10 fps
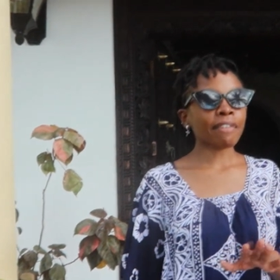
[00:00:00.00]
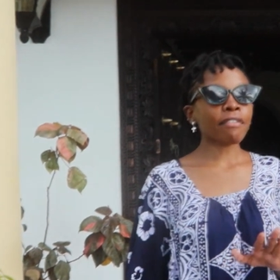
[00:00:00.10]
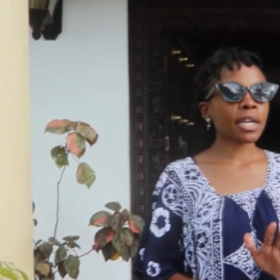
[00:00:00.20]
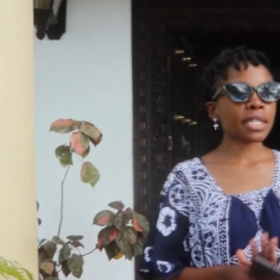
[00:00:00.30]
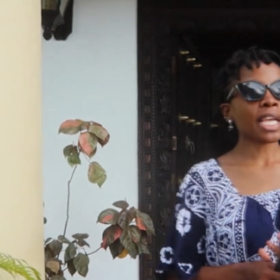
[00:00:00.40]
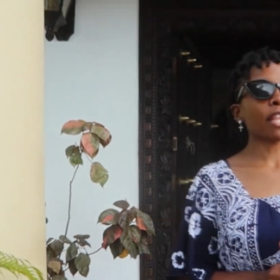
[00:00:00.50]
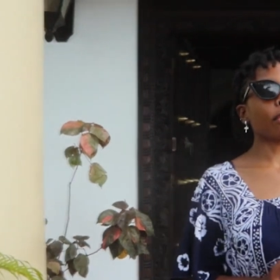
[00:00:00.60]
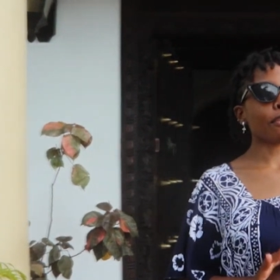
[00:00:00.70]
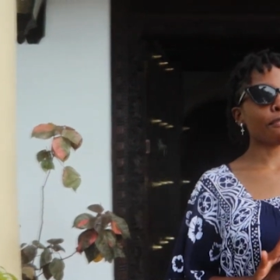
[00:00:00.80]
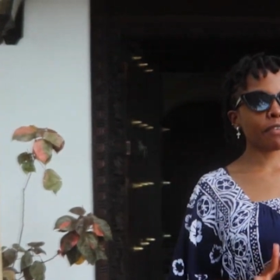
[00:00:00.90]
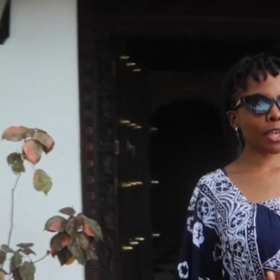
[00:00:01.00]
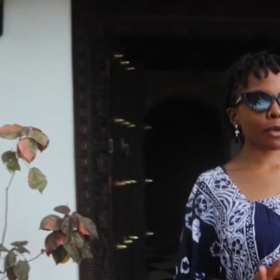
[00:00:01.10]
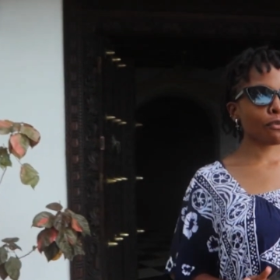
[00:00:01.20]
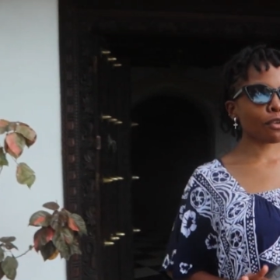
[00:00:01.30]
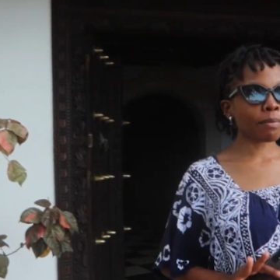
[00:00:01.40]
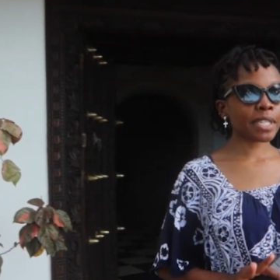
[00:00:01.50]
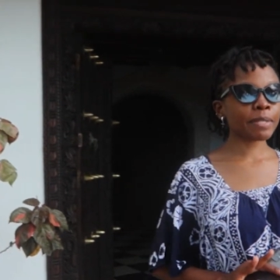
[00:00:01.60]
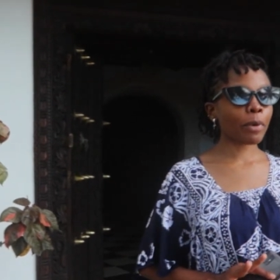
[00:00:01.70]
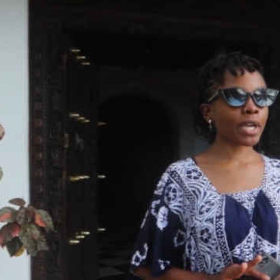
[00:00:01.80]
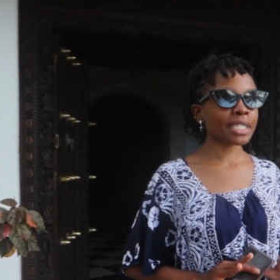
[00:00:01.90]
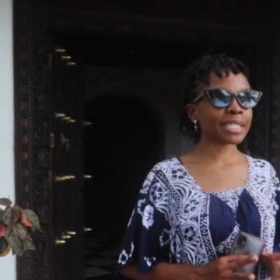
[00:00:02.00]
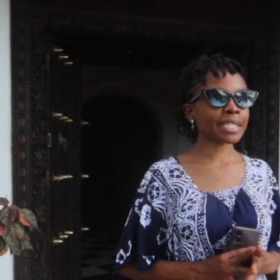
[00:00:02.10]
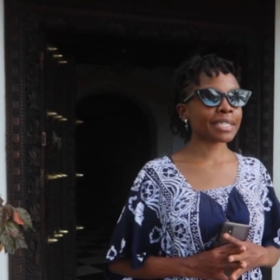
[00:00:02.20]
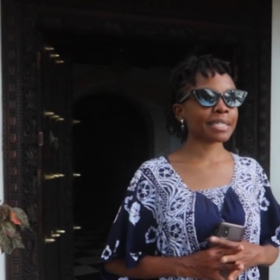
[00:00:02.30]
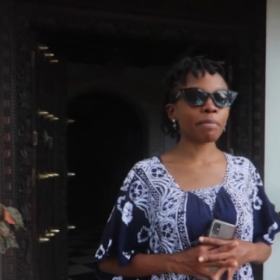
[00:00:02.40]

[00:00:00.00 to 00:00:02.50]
I've got to tell you, the view from this point is just